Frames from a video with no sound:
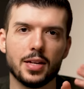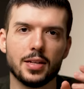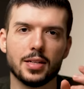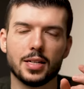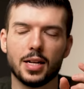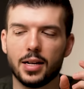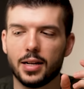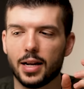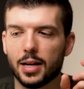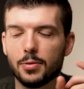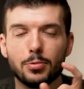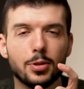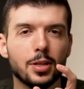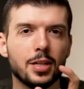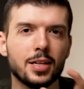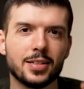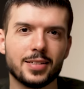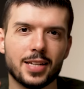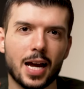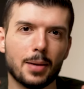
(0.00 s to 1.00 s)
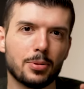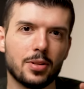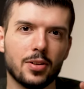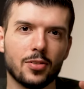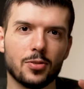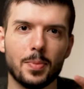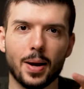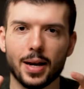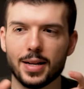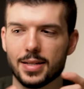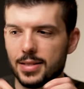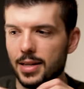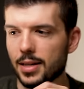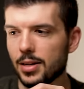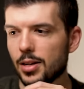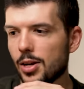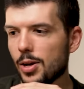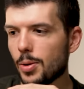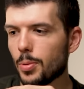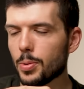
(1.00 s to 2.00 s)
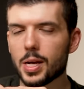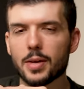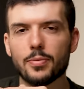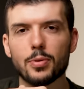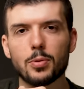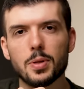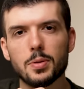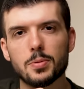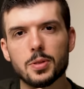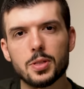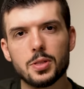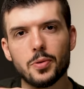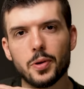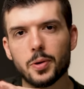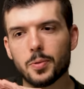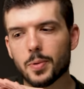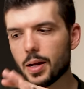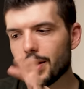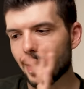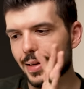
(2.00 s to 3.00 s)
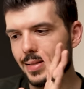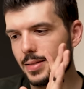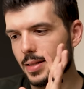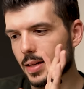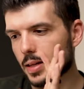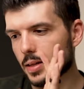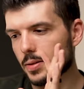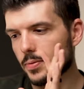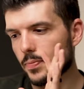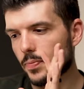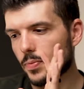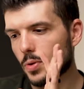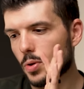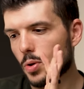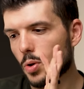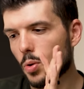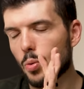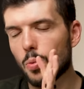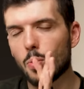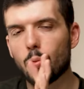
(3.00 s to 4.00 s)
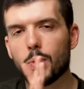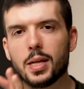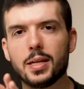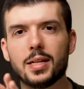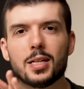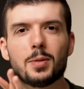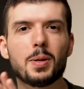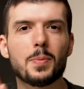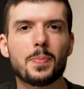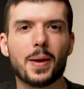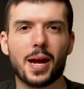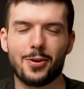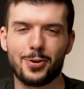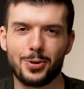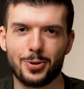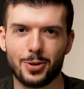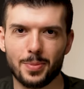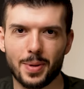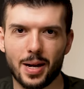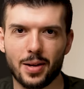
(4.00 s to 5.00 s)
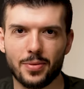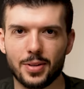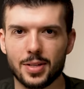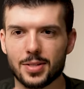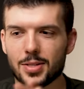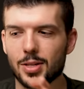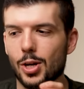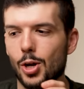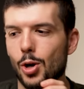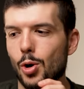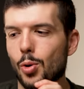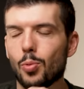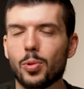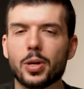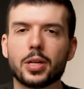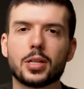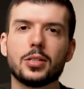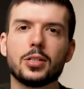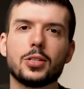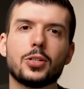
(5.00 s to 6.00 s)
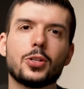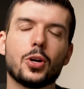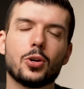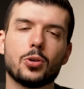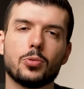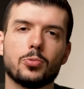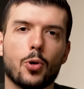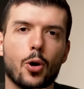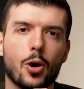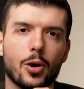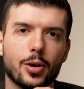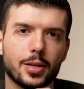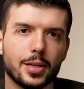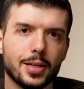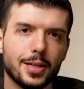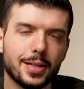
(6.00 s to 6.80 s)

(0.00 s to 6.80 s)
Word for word: And, and I really adopted this mindset. Whenever we were doing well, I'd say, we need to be paranoid about this. What could go wrong?